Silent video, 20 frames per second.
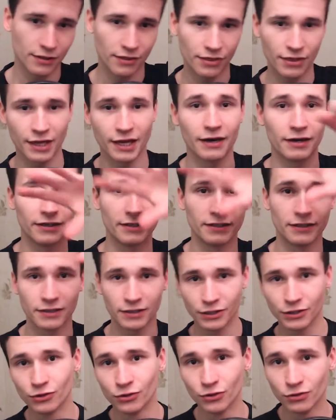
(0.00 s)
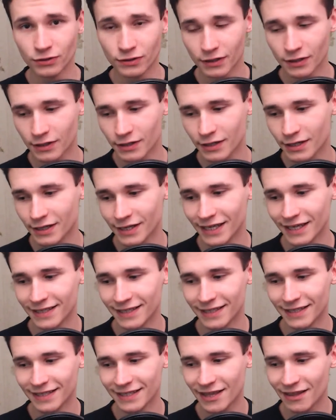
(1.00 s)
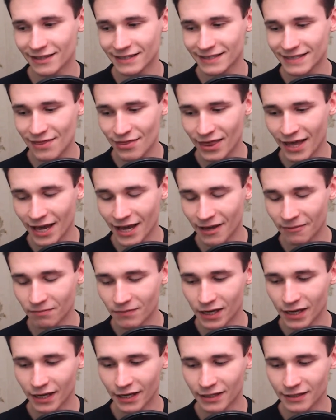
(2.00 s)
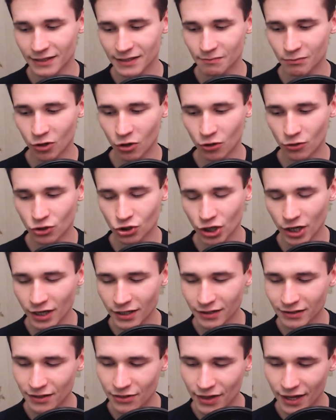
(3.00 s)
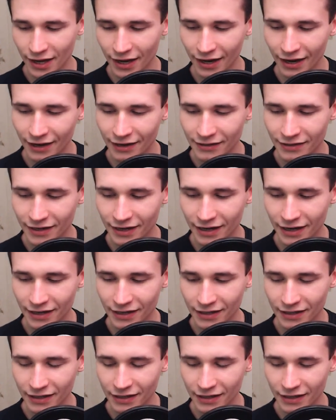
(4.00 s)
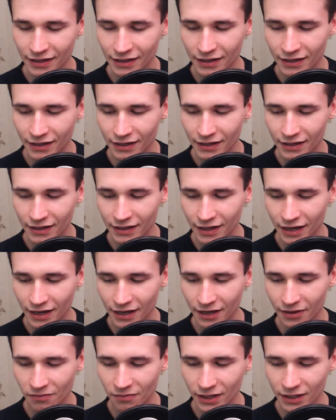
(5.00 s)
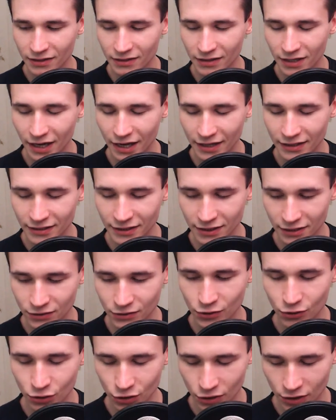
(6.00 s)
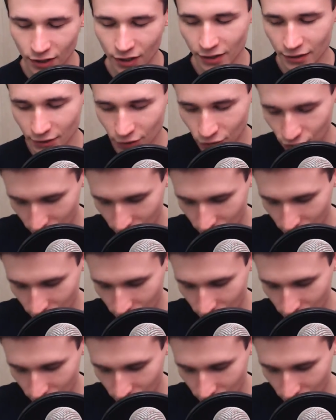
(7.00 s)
they are good in them. It is blockchain. They are. Uh, uh, I mean, I need to need